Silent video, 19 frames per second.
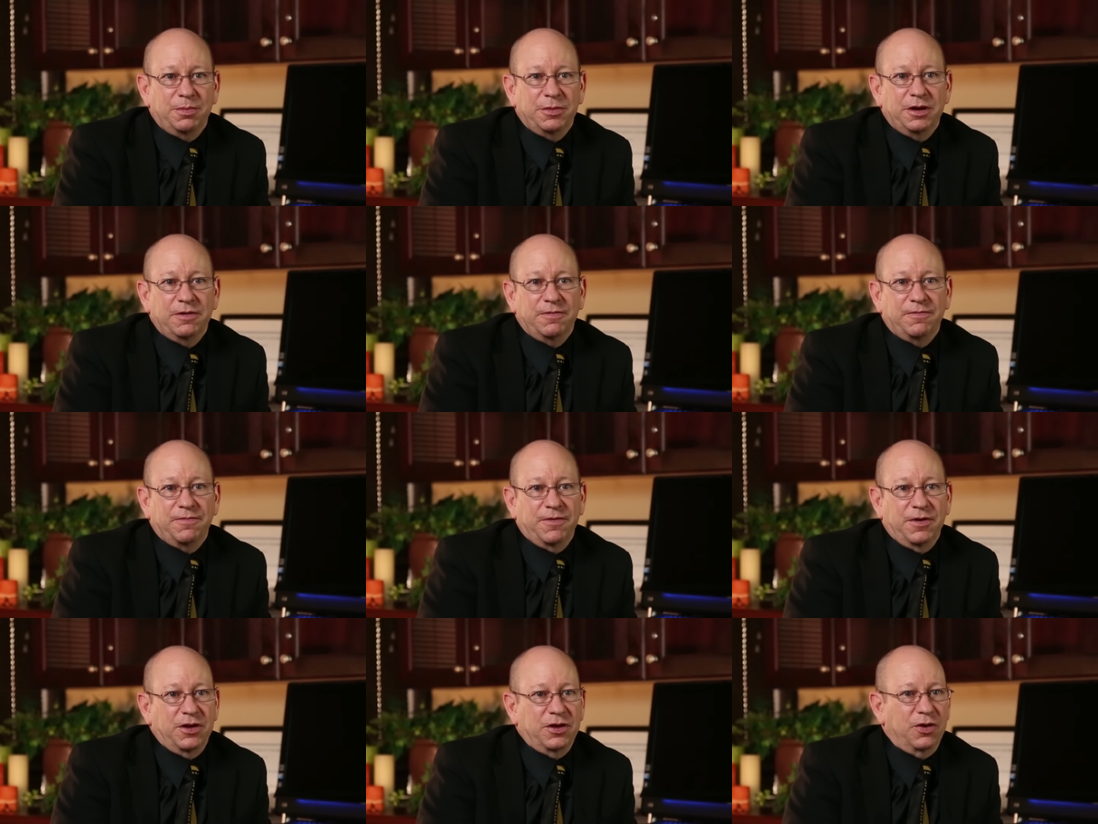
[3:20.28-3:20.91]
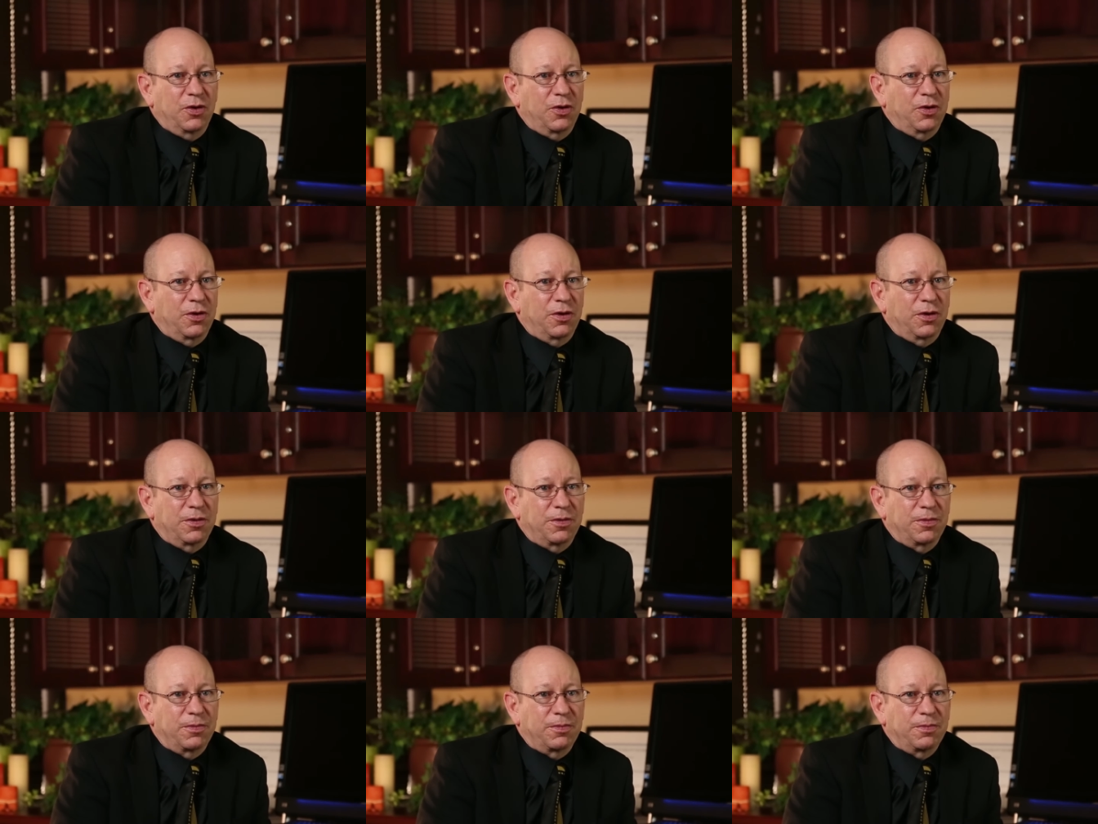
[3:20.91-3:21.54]
If
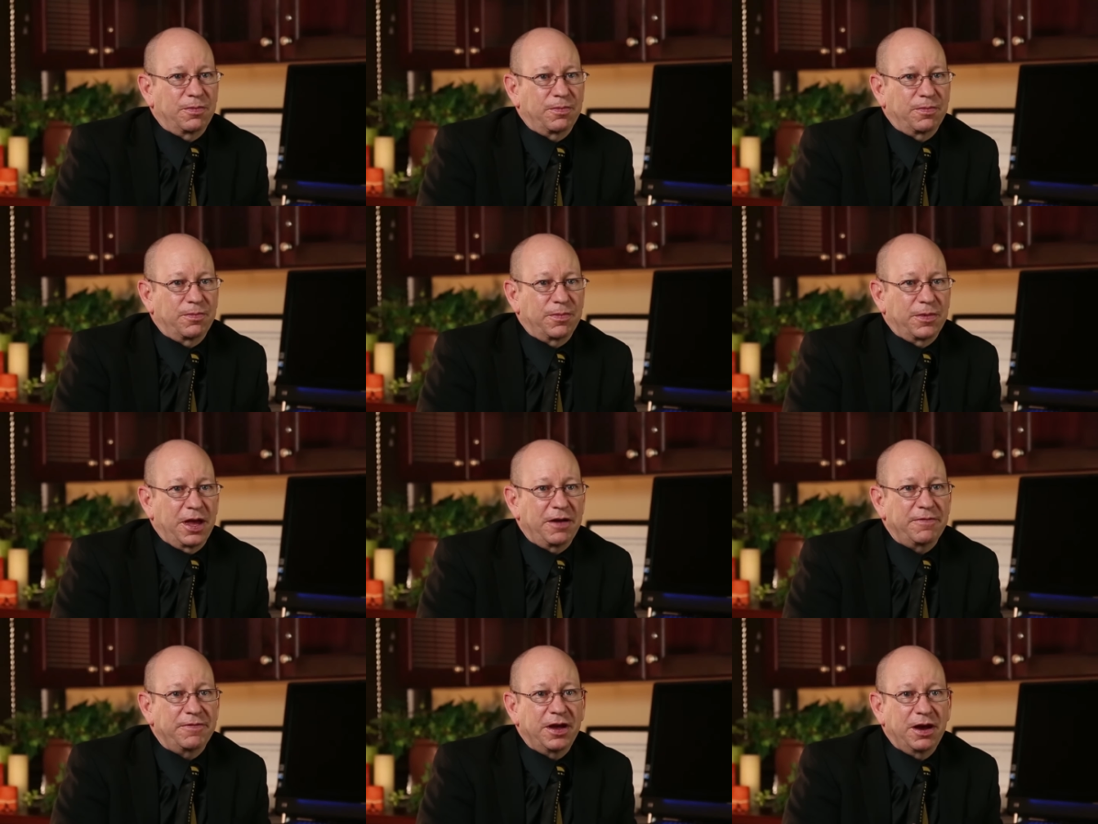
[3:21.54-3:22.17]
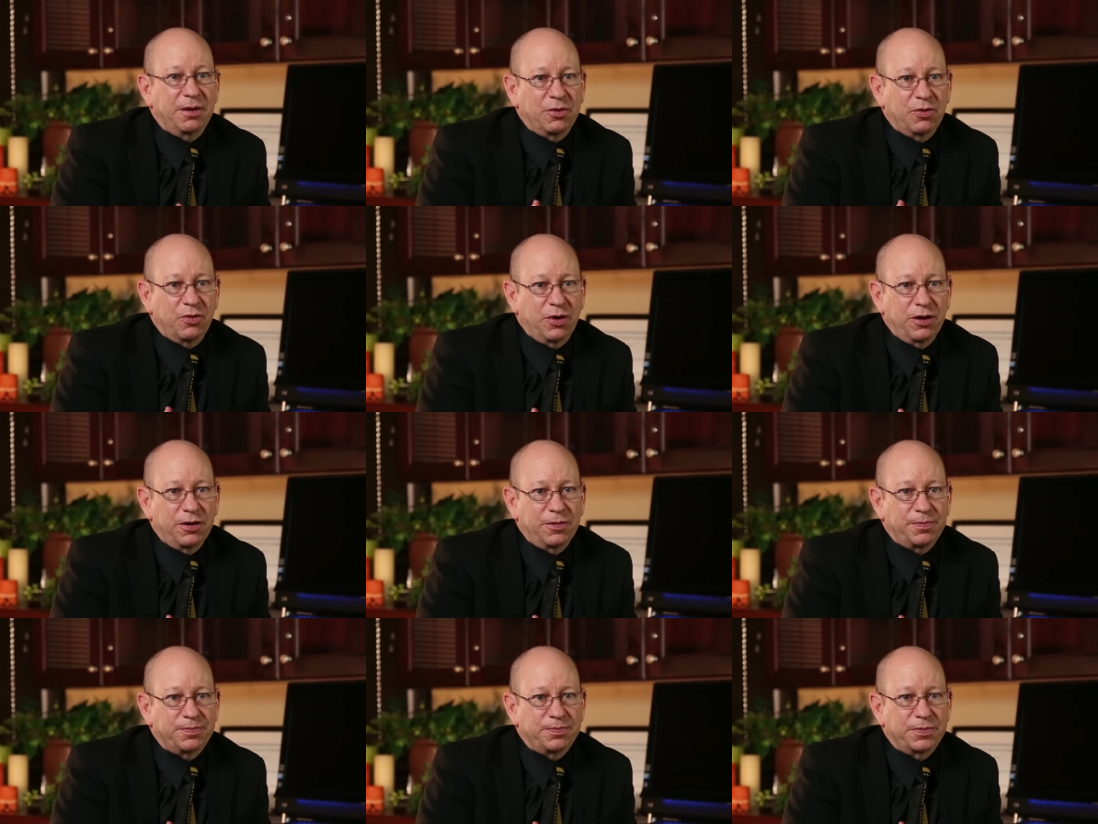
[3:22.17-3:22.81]
you're heavy
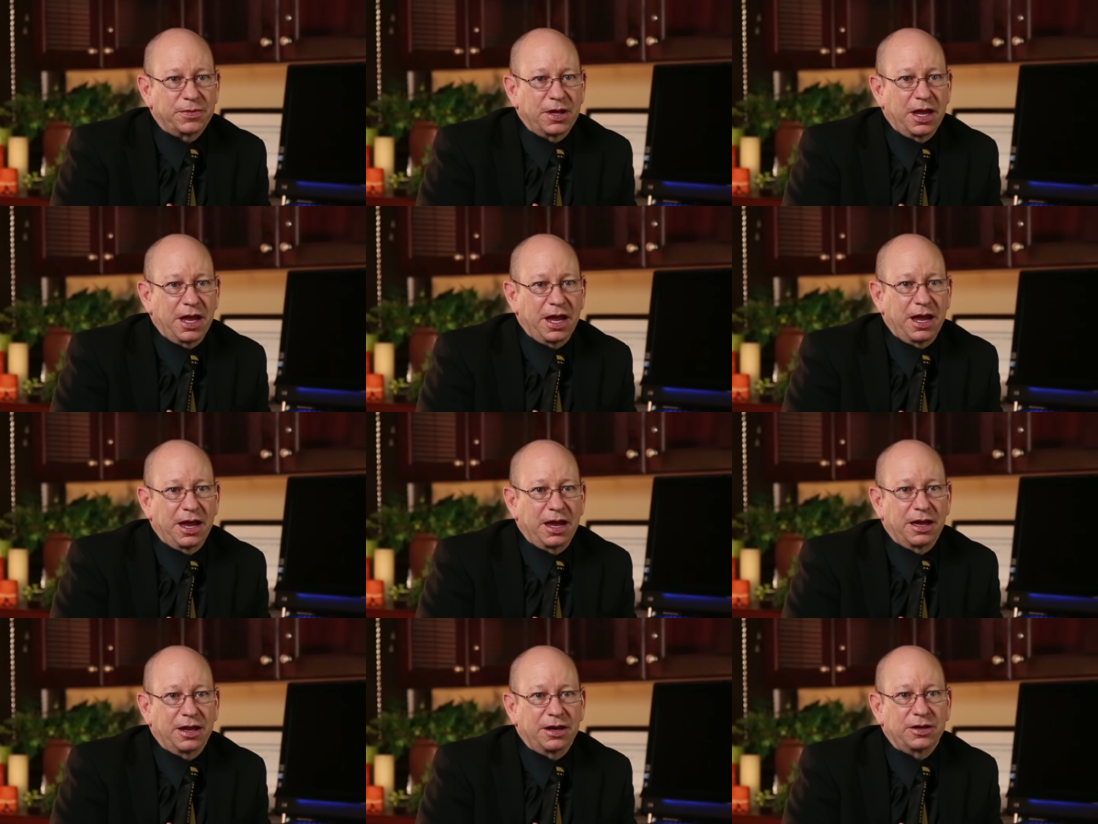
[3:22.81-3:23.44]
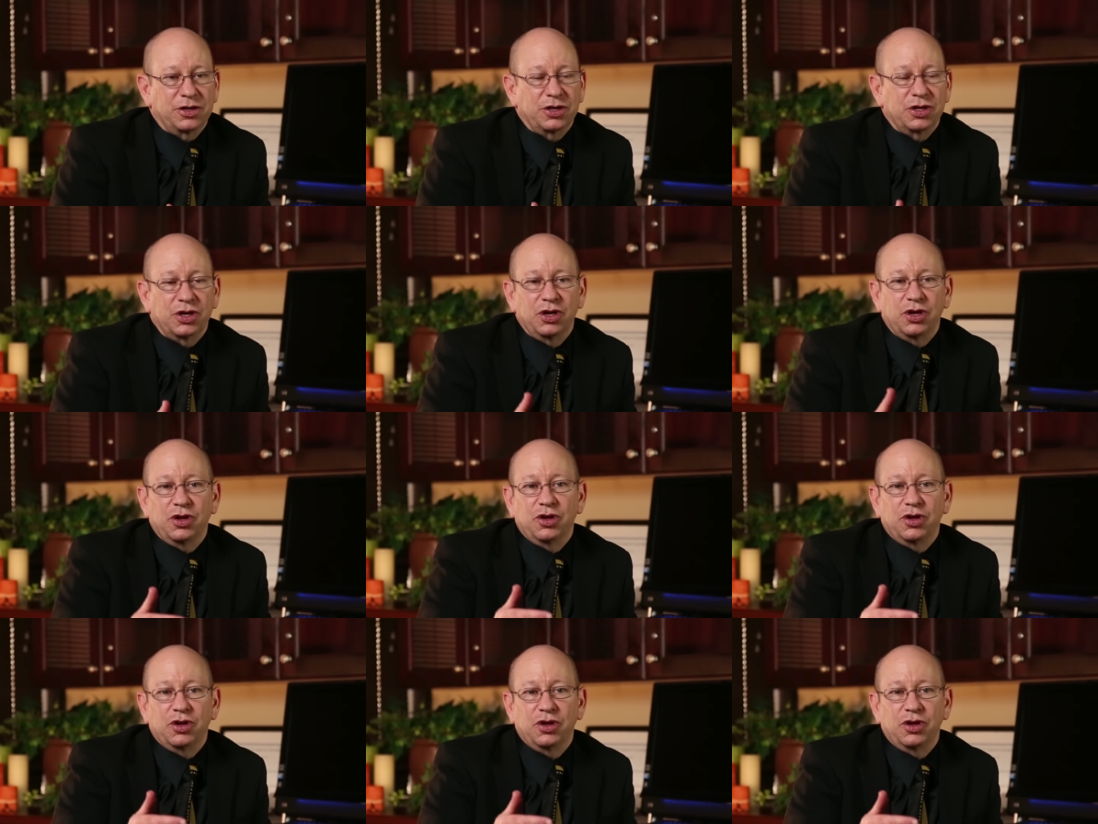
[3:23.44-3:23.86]
everywhere and